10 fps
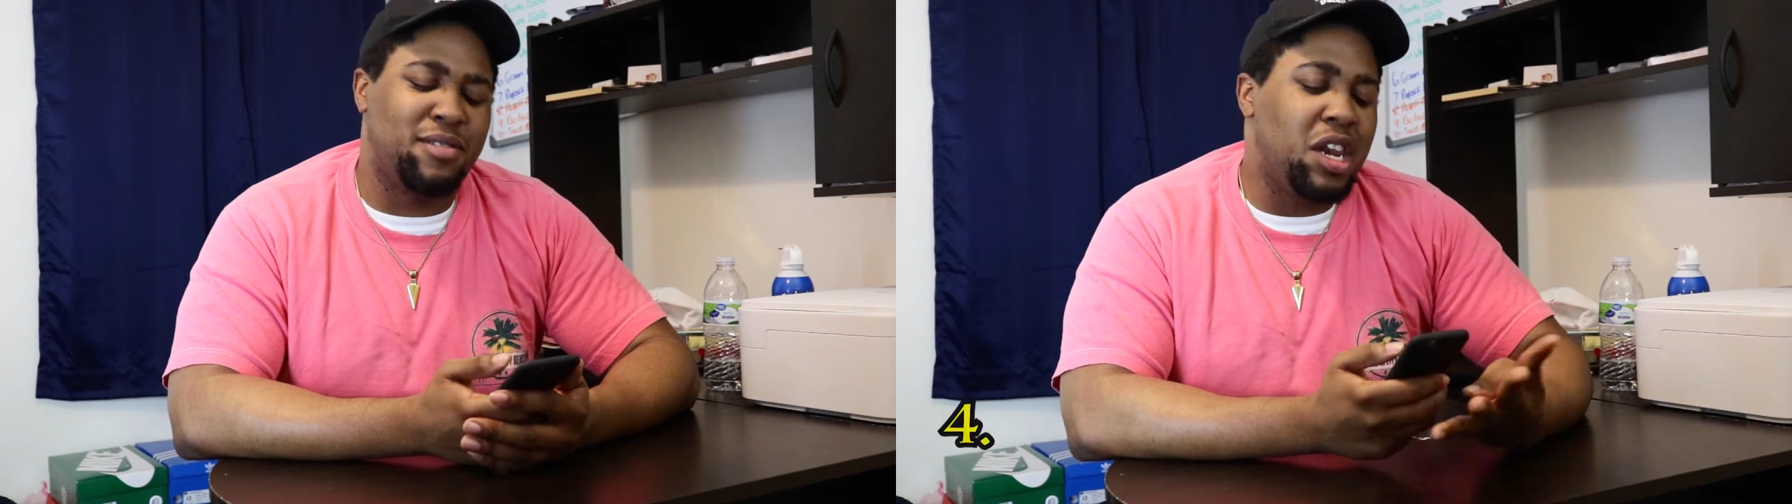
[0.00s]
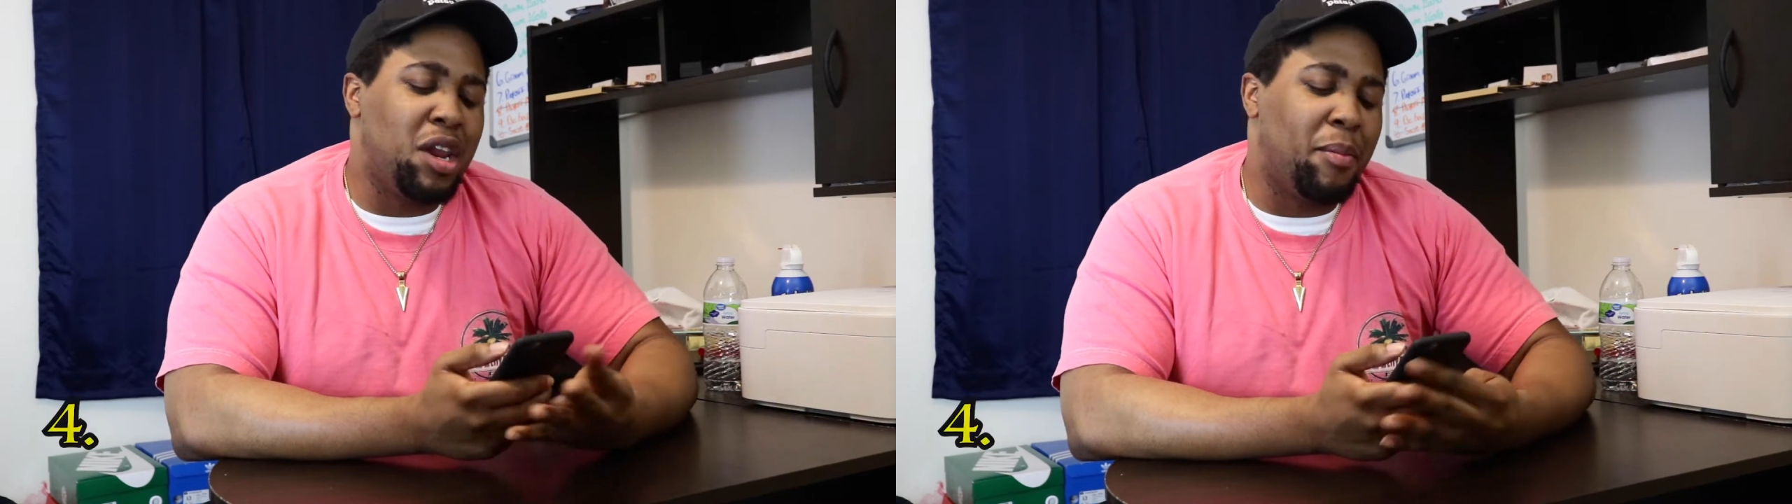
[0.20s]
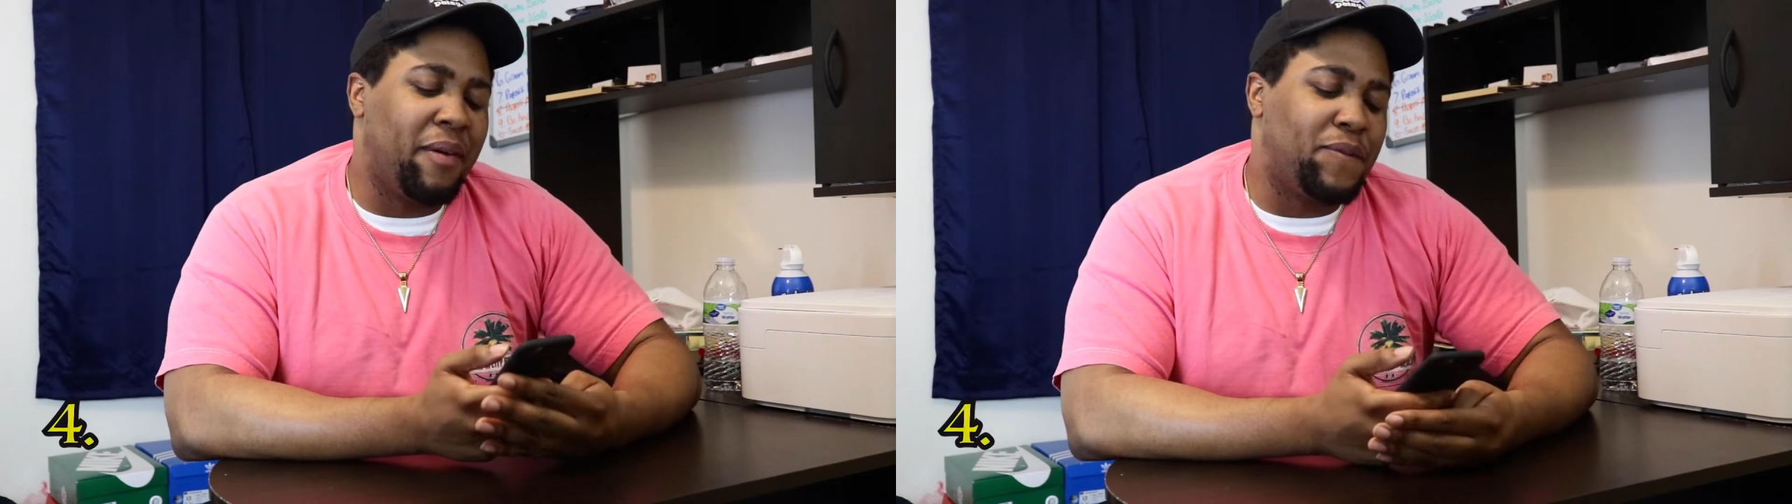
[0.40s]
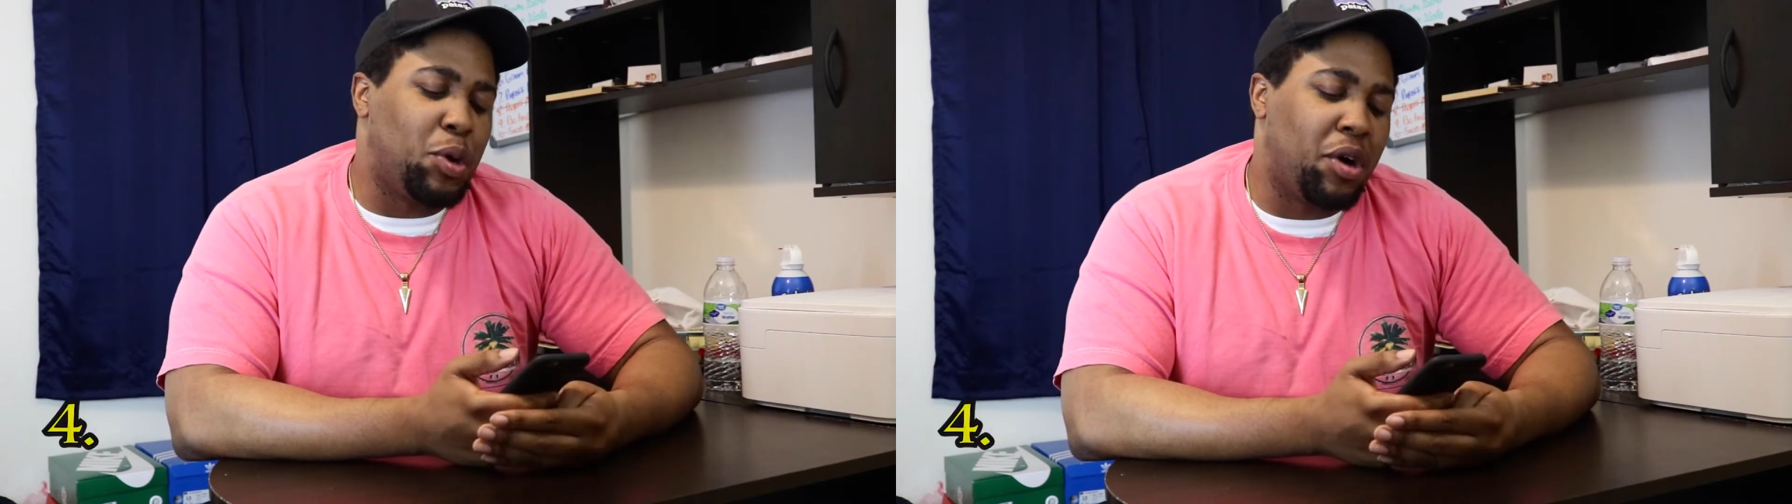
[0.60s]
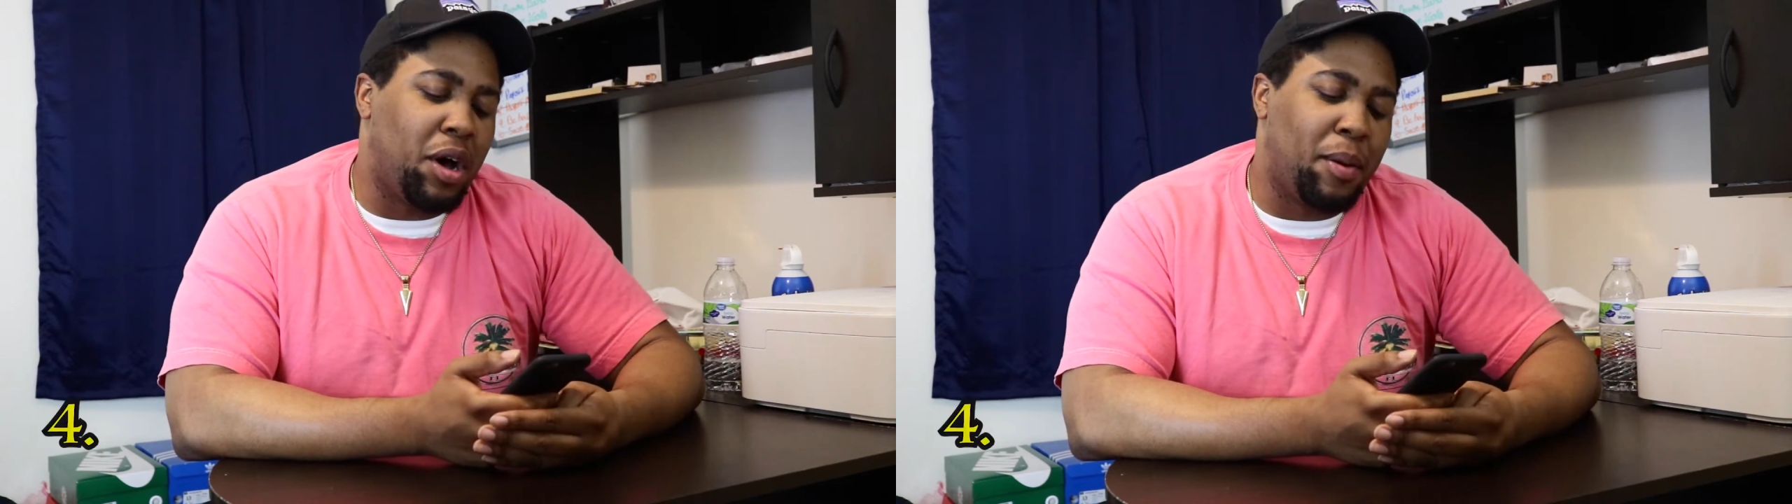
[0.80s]
Number
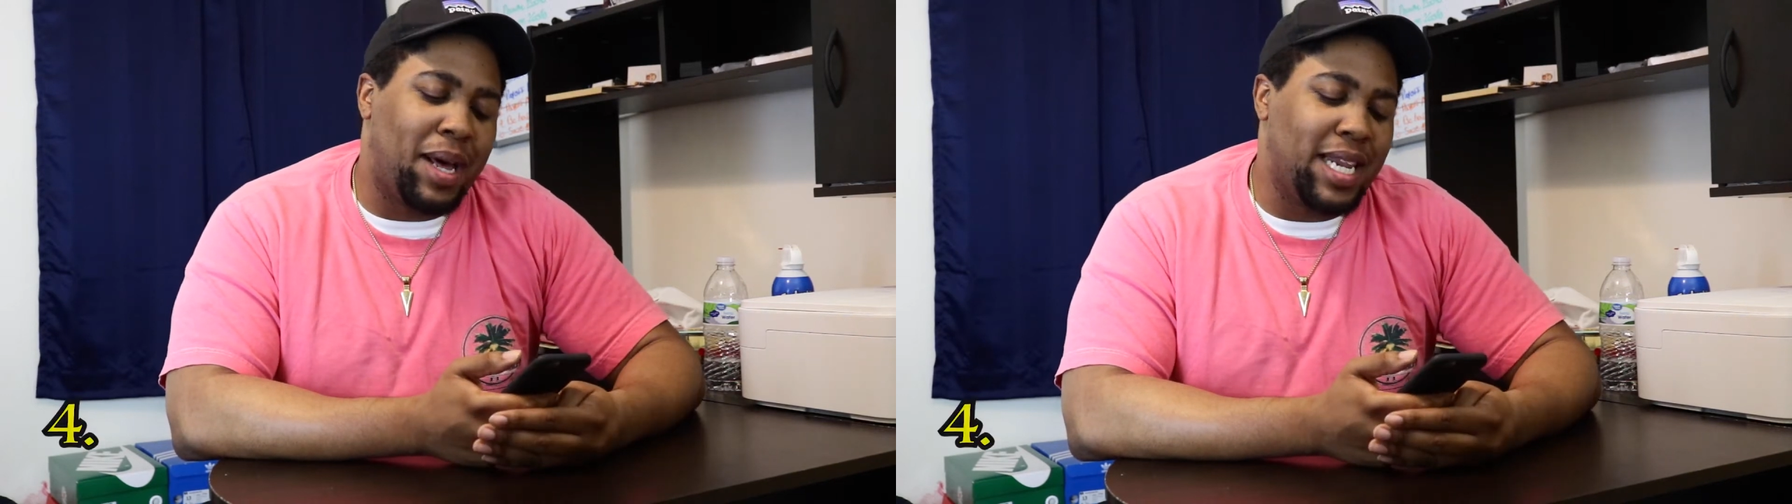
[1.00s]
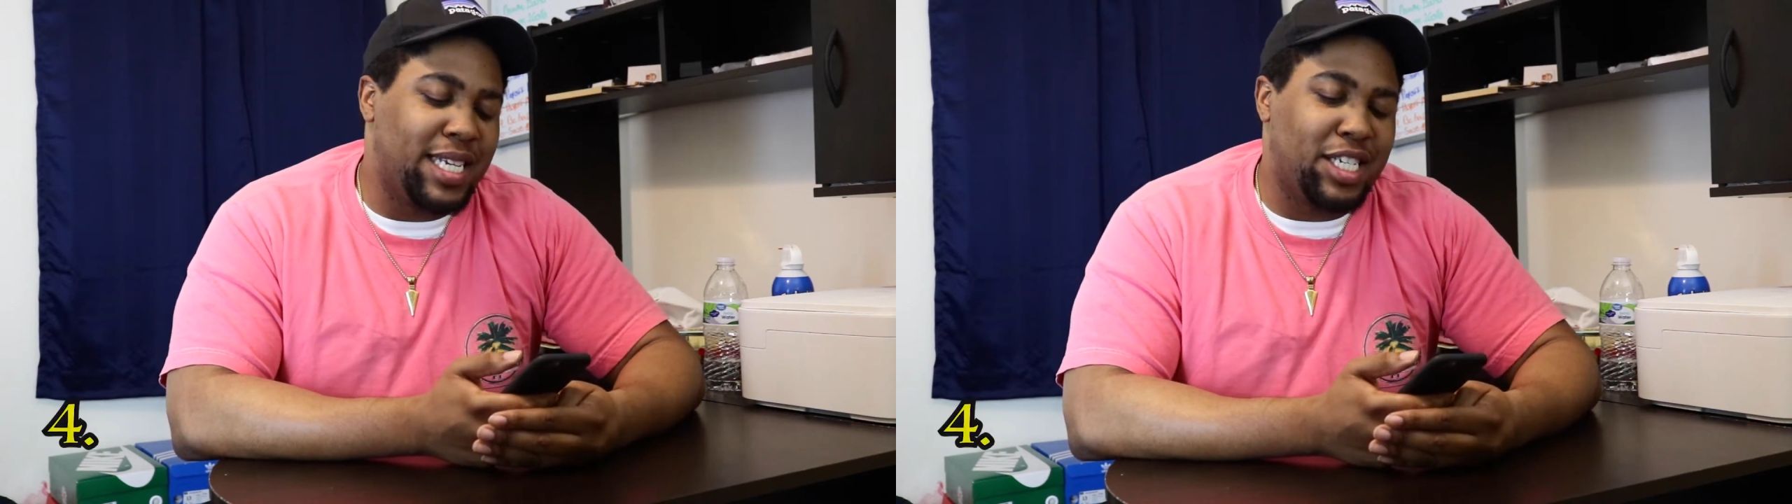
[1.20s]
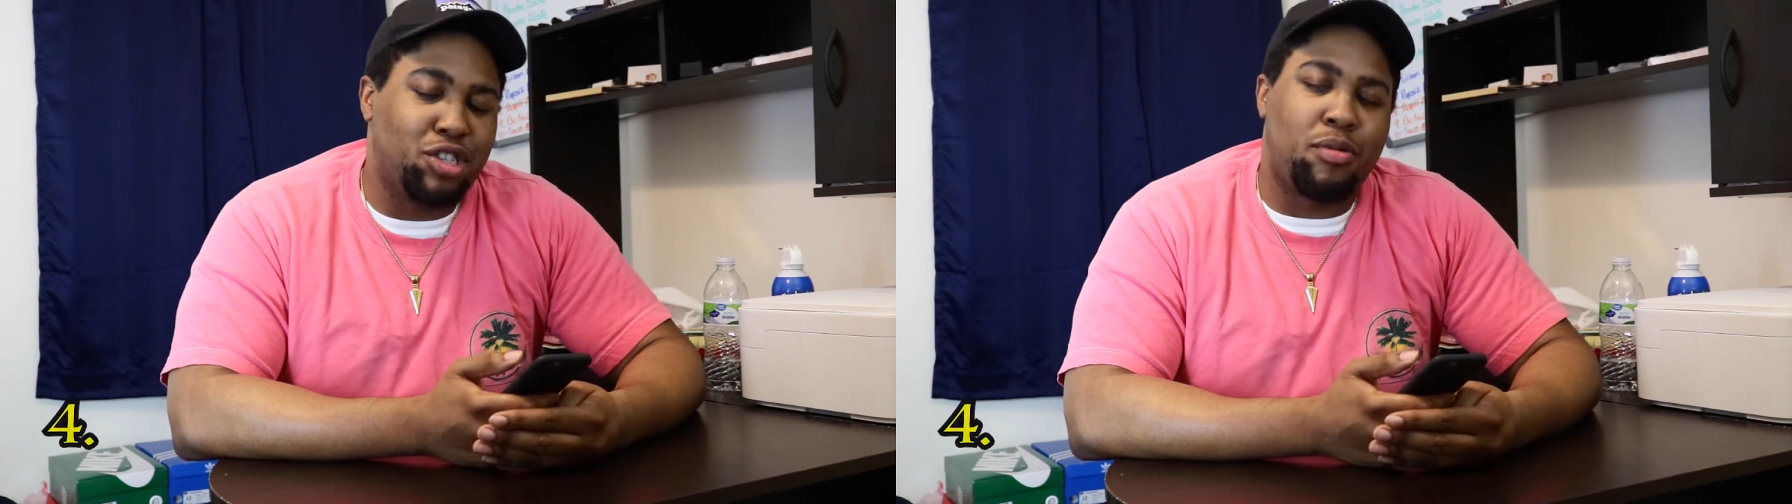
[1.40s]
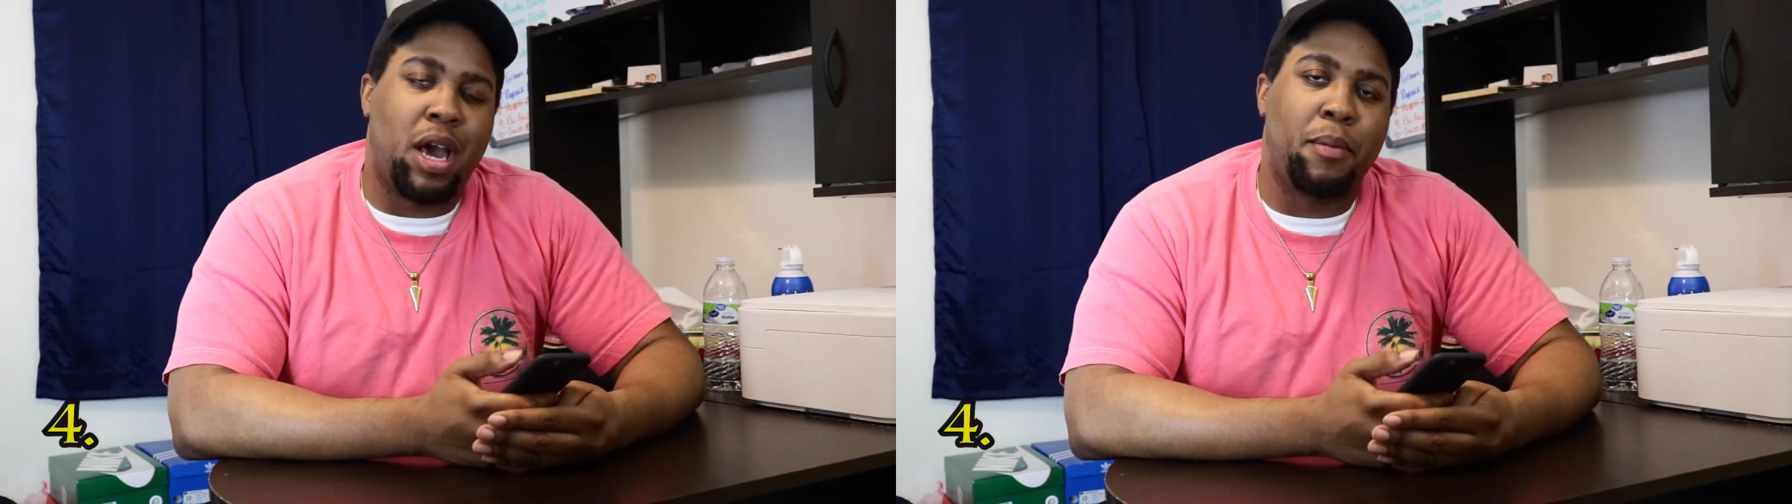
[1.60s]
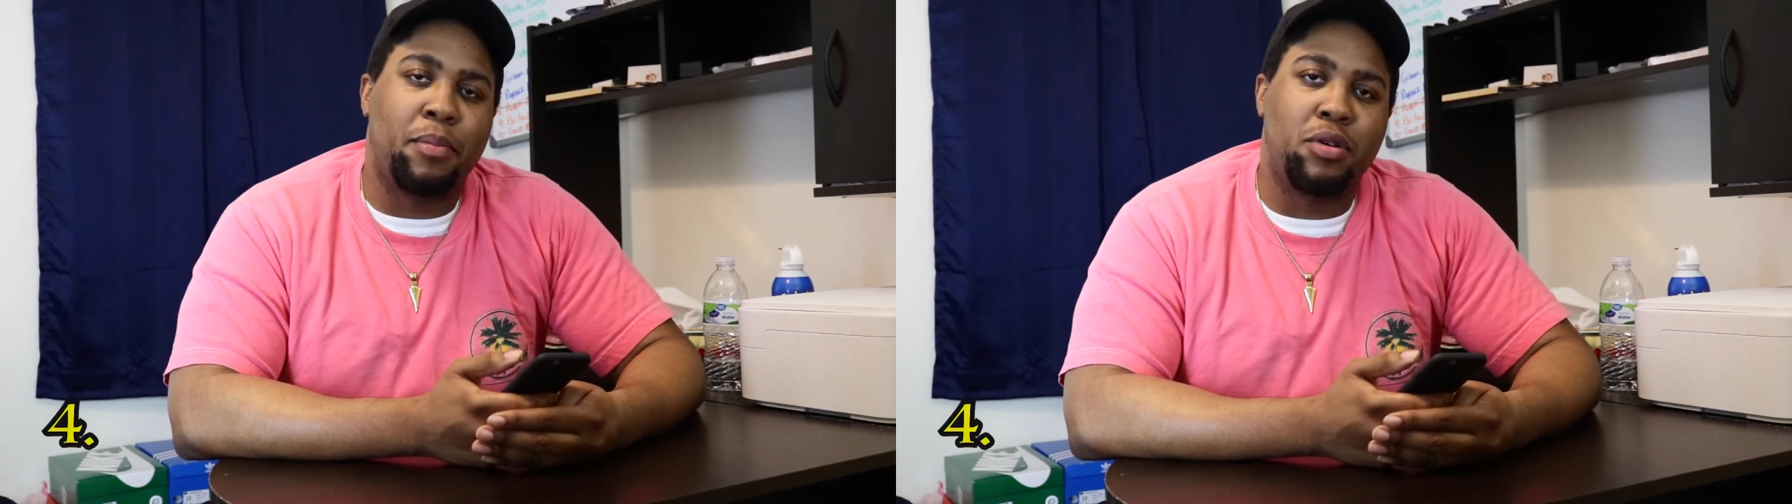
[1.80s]
4 on my list is
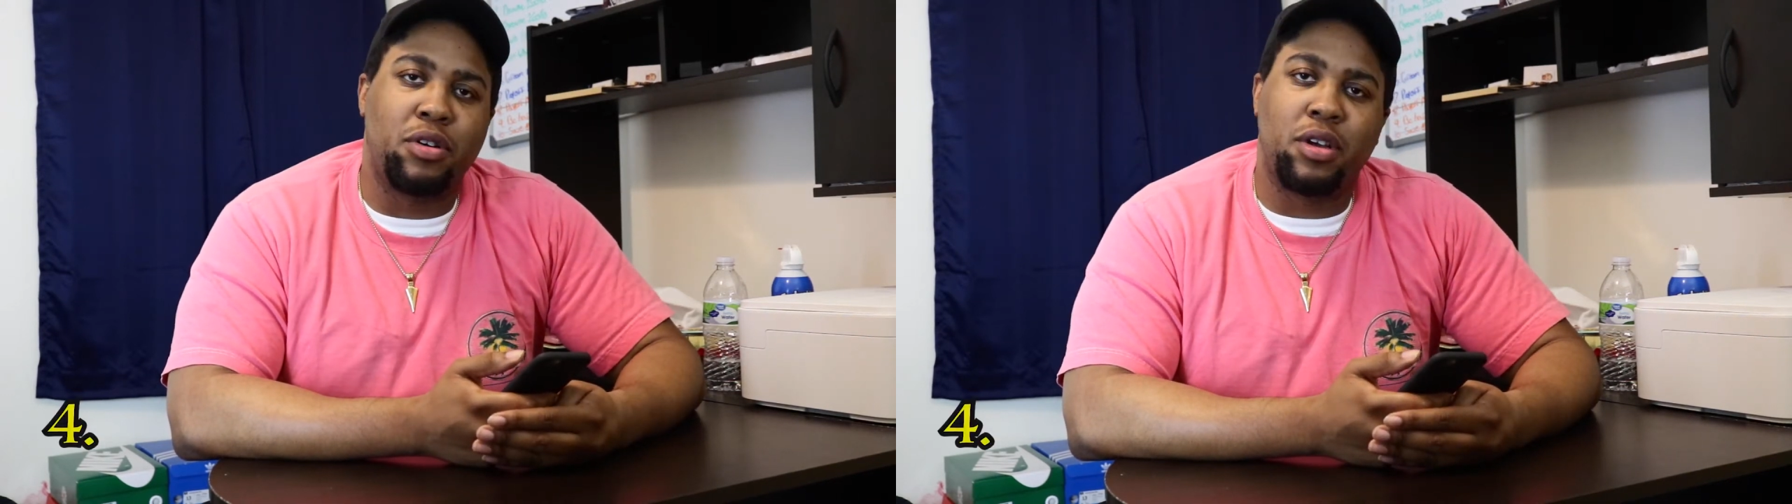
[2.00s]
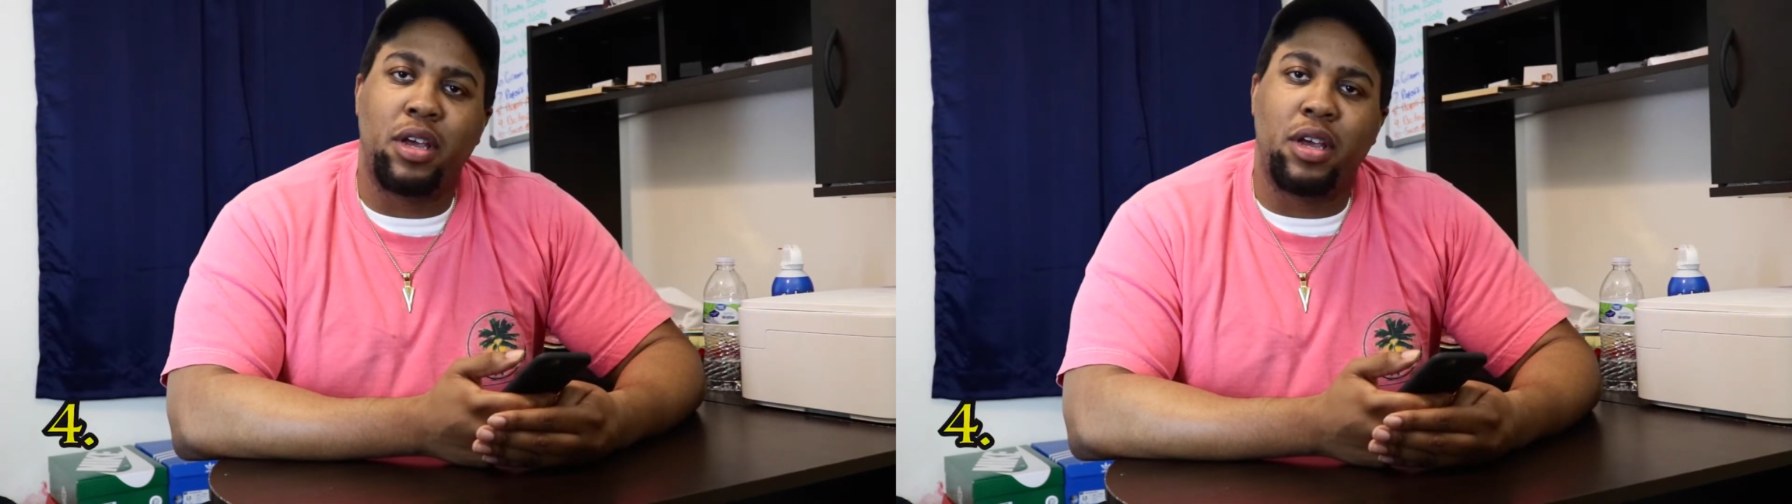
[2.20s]
write a book.